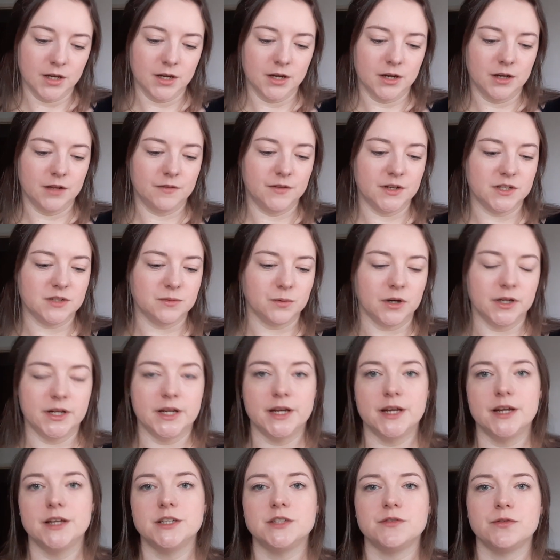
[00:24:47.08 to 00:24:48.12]
This one
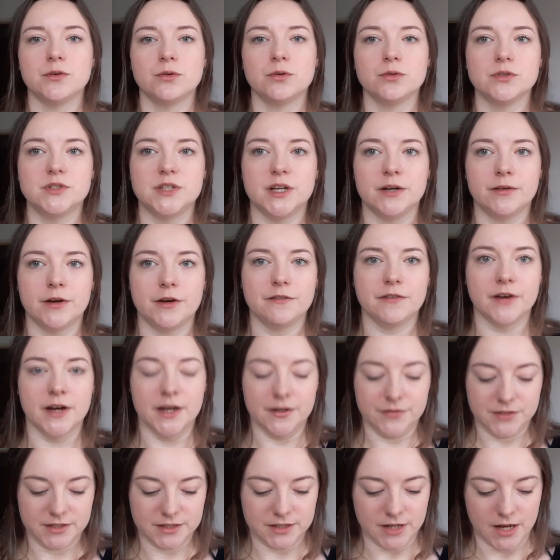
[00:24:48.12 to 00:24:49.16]
is
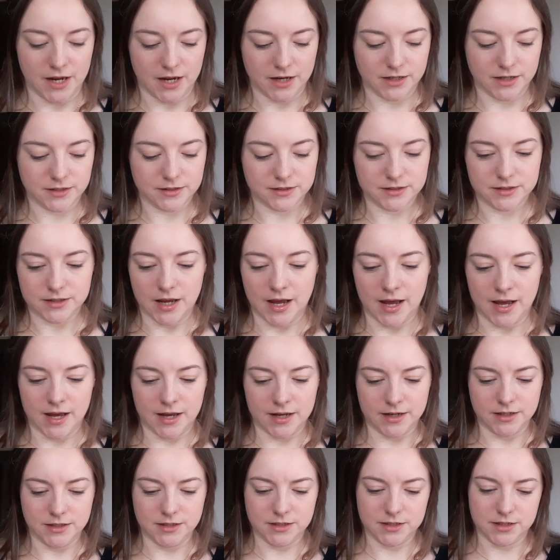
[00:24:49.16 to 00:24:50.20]
4056,
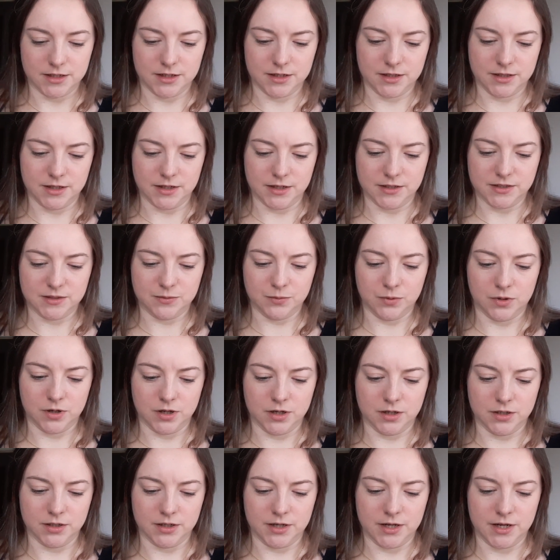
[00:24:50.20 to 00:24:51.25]
and this
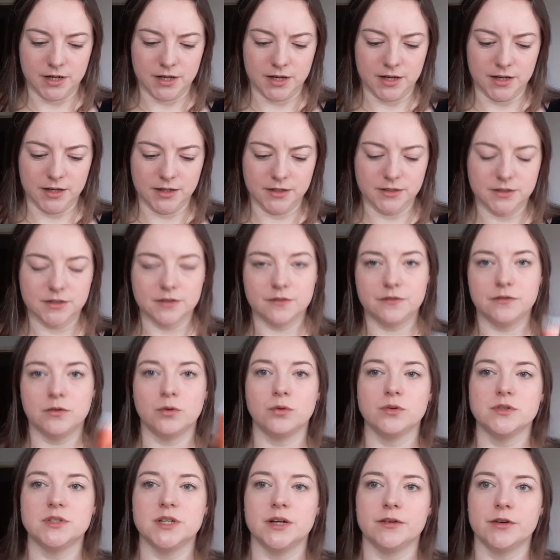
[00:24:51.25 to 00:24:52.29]
one is
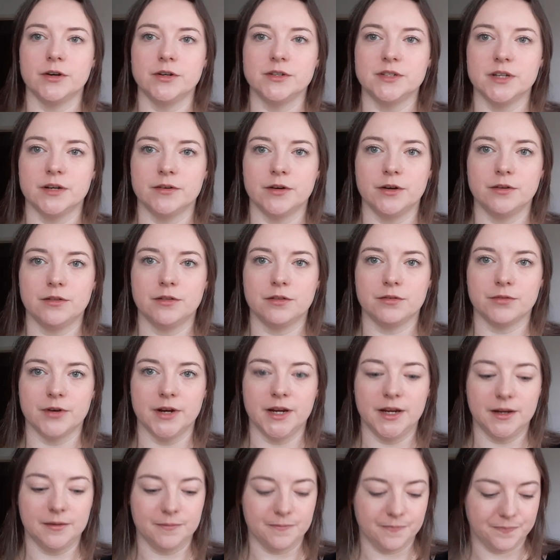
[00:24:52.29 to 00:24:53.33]

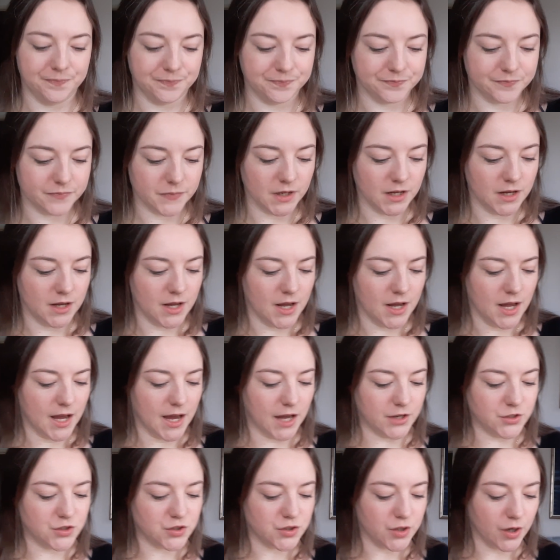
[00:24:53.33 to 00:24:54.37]
4003.
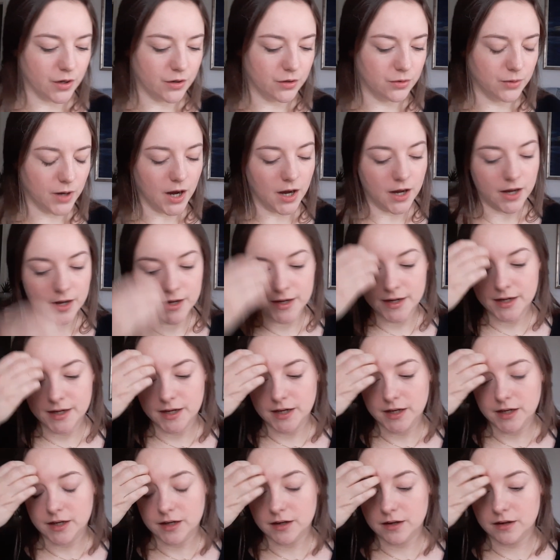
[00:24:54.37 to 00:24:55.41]
And so
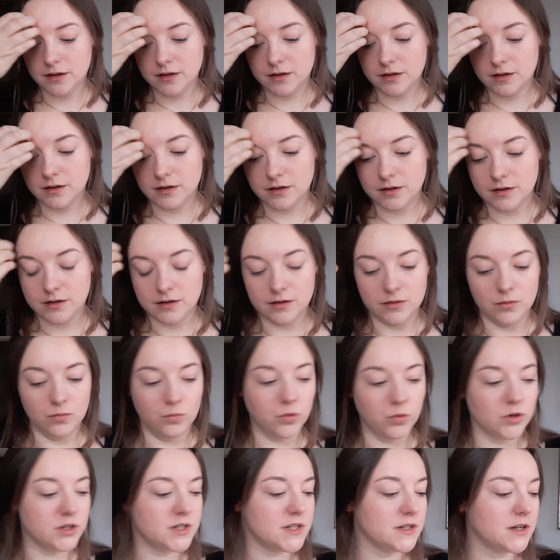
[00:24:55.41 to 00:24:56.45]
I
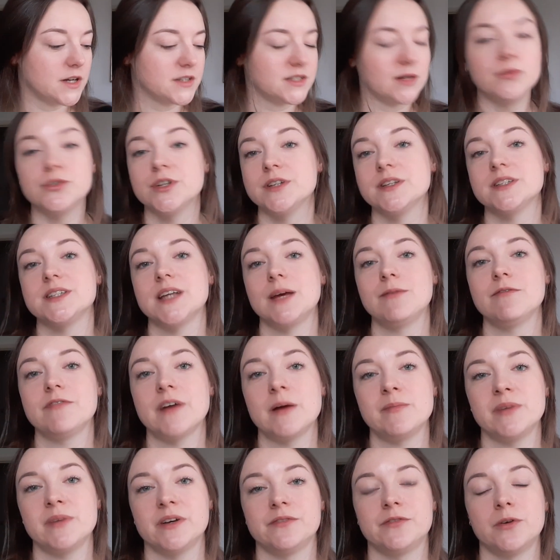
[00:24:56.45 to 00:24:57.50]
wanted to, because I'm doing the same
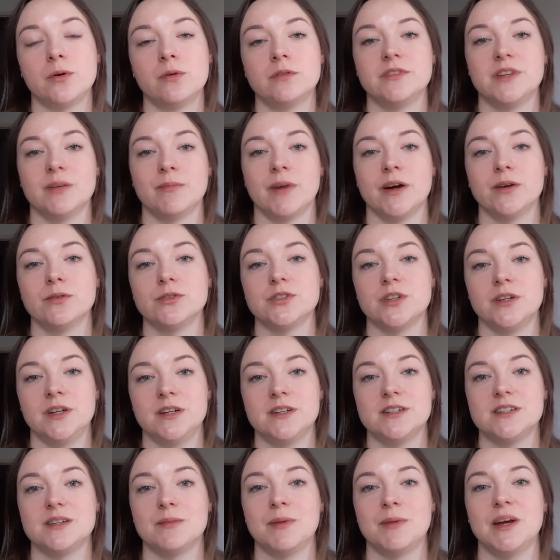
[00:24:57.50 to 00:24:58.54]
fabric for all of them, I also needed
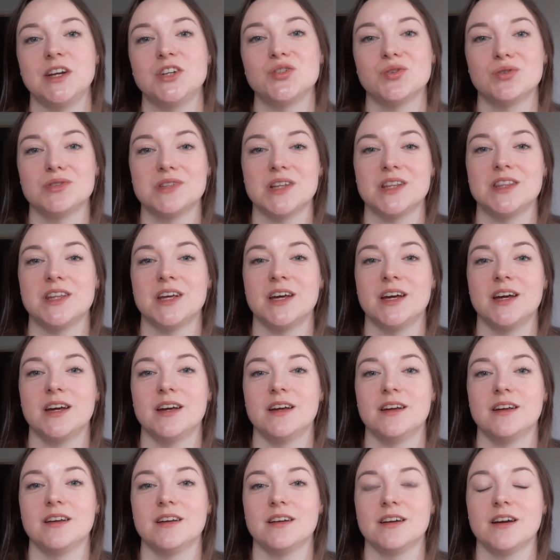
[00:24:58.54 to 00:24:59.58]
to make sure that the
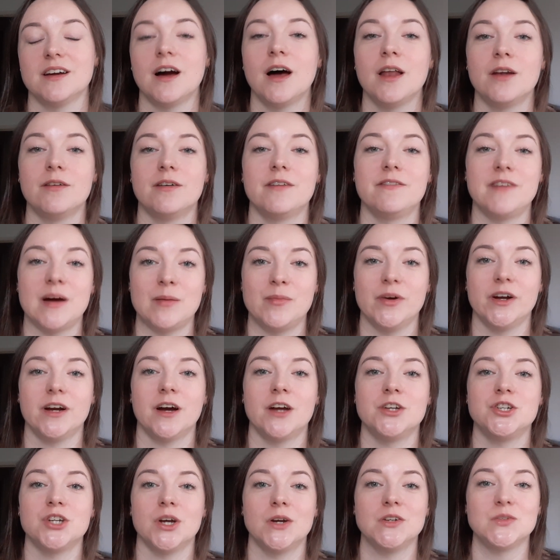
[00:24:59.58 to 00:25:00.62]
colour of fabric I
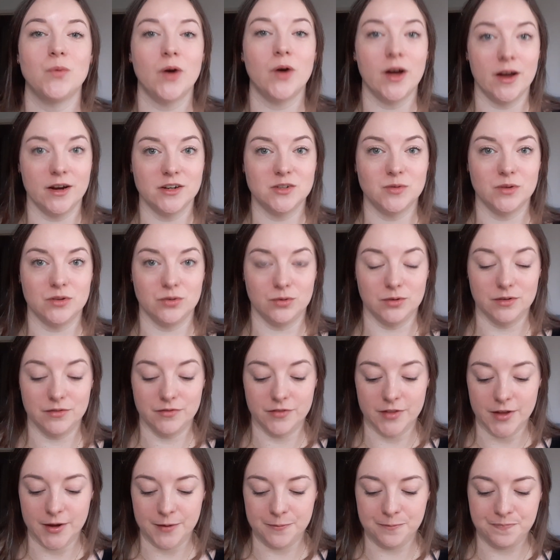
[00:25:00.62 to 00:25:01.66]
chose worked with all of
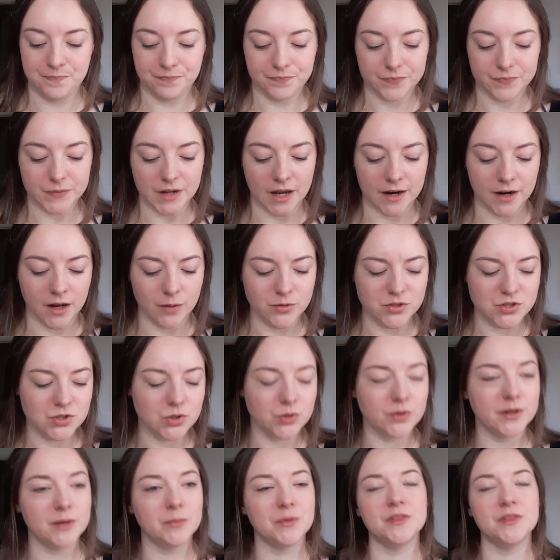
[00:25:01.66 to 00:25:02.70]
them. And I was toying with the